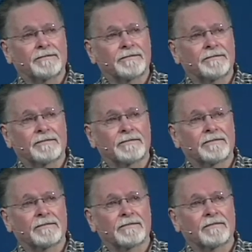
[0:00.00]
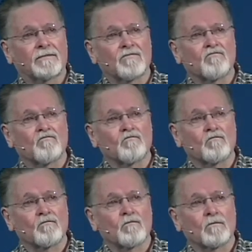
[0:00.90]

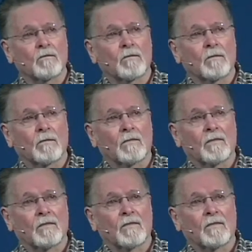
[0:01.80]
(no one is talking)